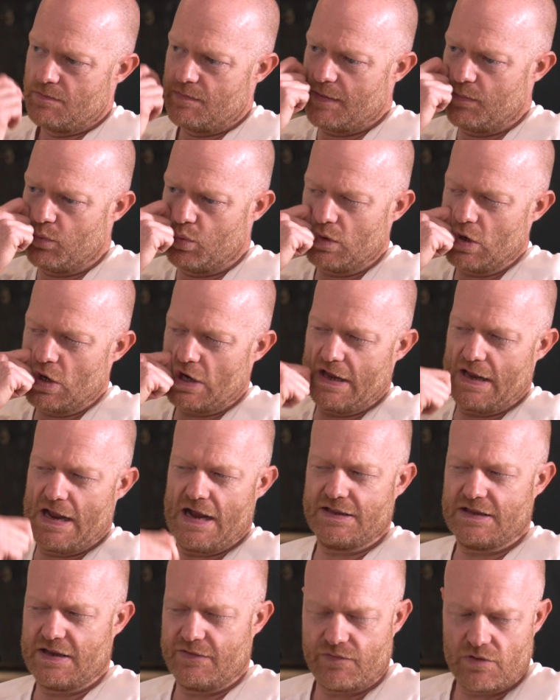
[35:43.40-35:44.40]
people would look at
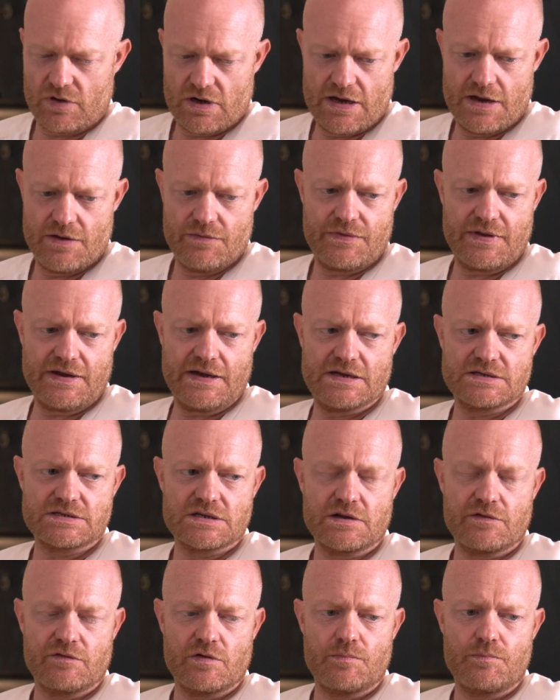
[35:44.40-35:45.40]
that differently and think
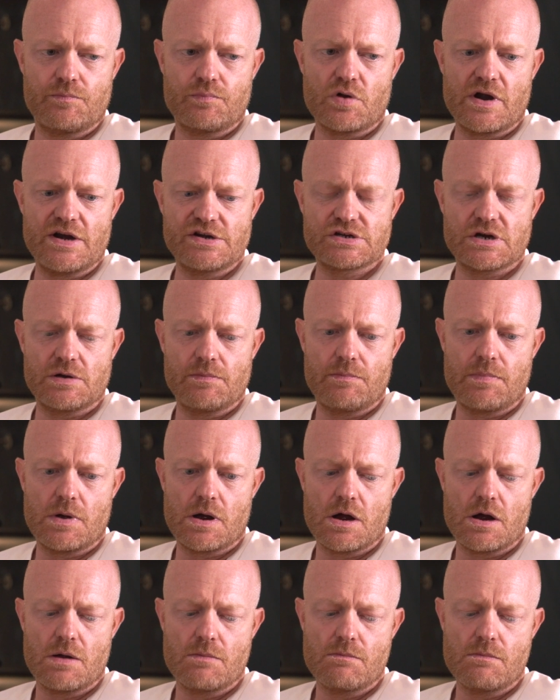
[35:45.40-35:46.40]
that's another pressure.
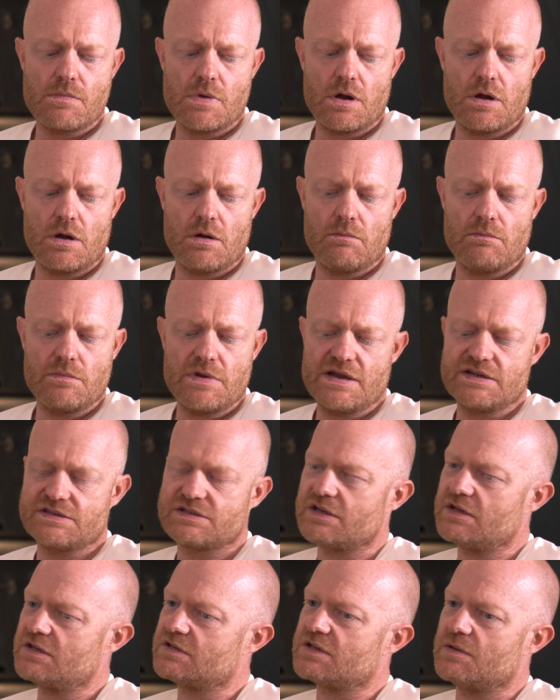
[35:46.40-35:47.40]
But
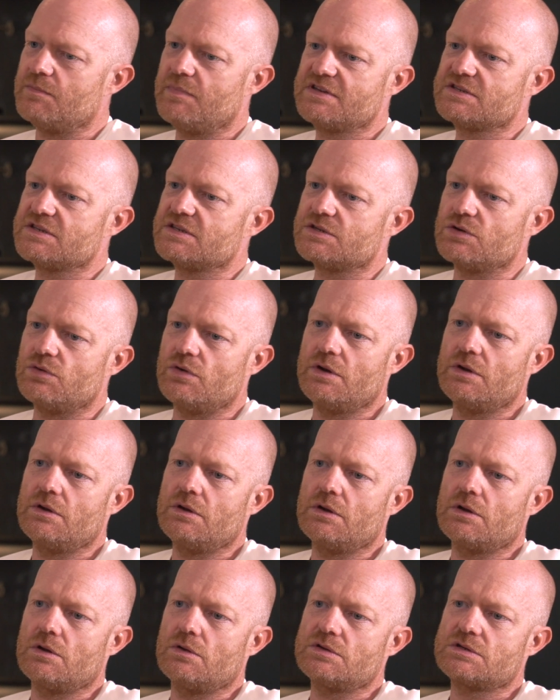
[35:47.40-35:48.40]
yes, it's the business you're in.
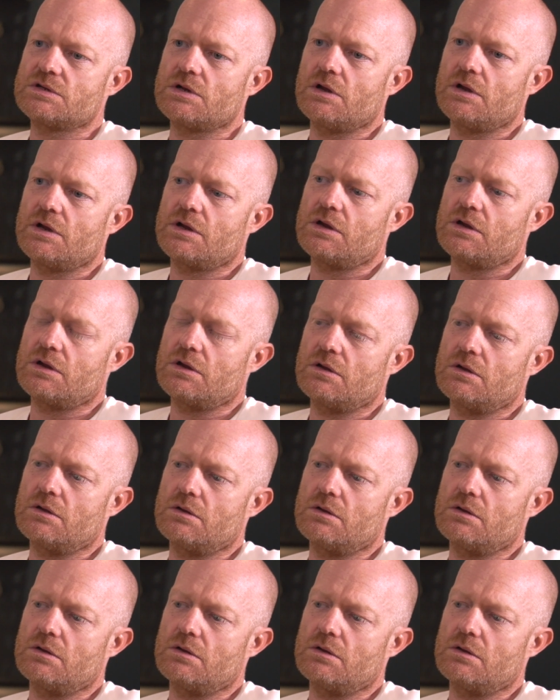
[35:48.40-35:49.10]
You know, it's like